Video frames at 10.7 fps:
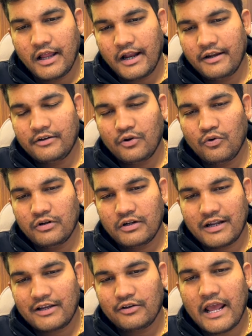And don't
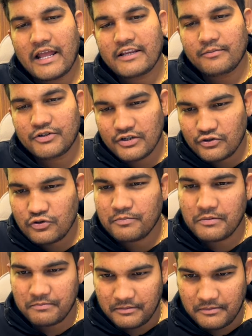tell your assumptions to
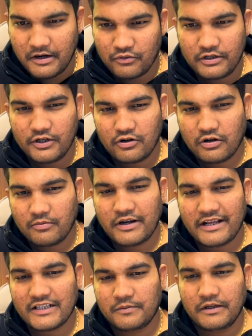people, but only talk about
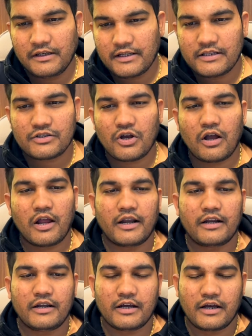experience
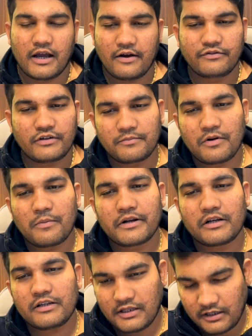and after
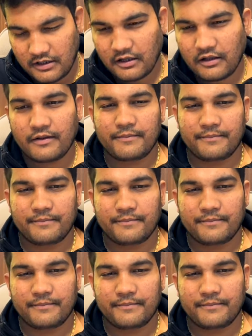properly thinking